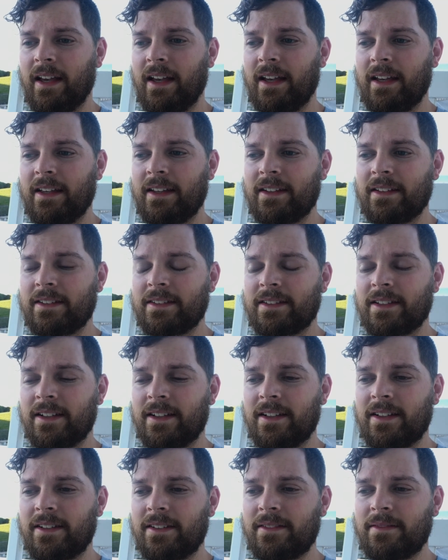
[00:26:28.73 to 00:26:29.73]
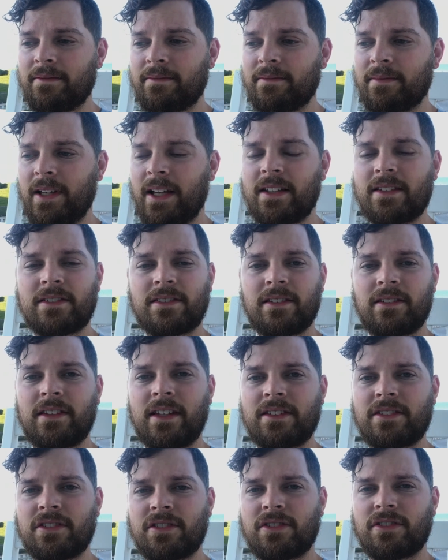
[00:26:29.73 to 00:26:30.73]
and yeah, so
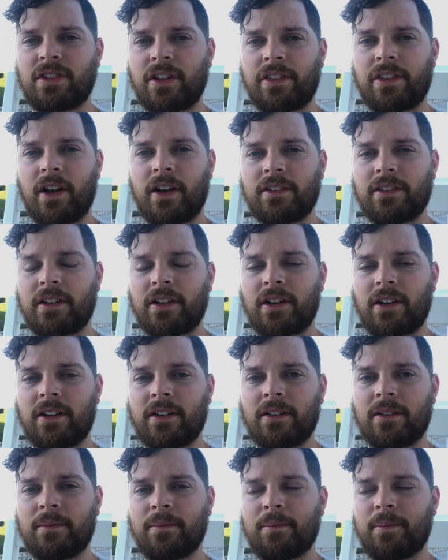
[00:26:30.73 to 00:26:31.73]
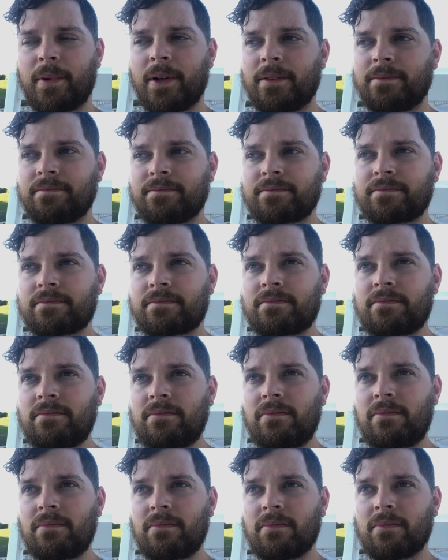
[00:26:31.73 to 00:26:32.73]
that's just a thought there. But
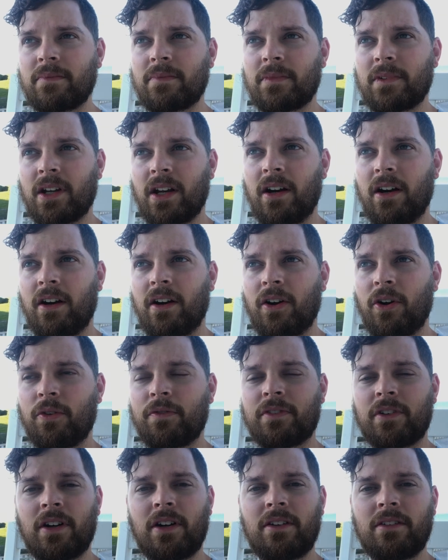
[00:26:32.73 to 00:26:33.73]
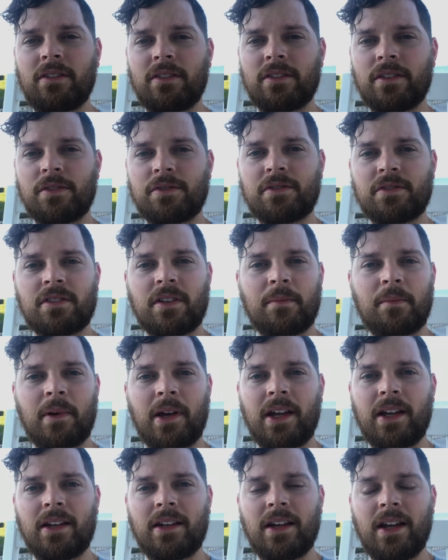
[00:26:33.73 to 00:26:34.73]
overall, those are
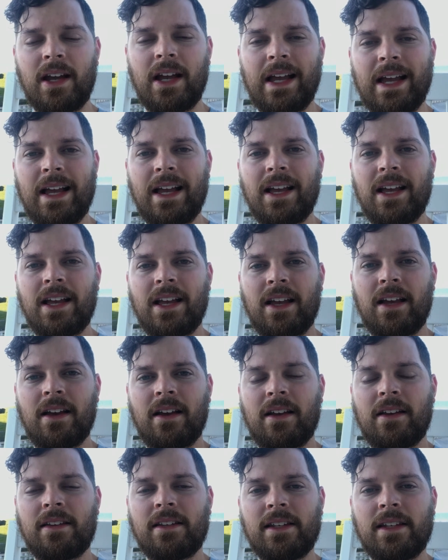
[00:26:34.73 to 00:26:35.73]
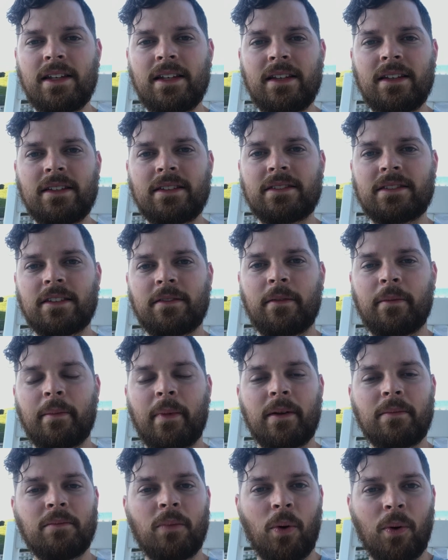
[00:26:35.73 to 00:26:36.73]
some of
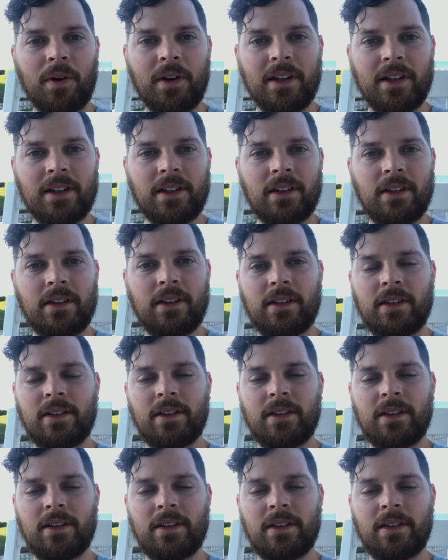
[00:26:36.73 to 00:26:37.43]
my morning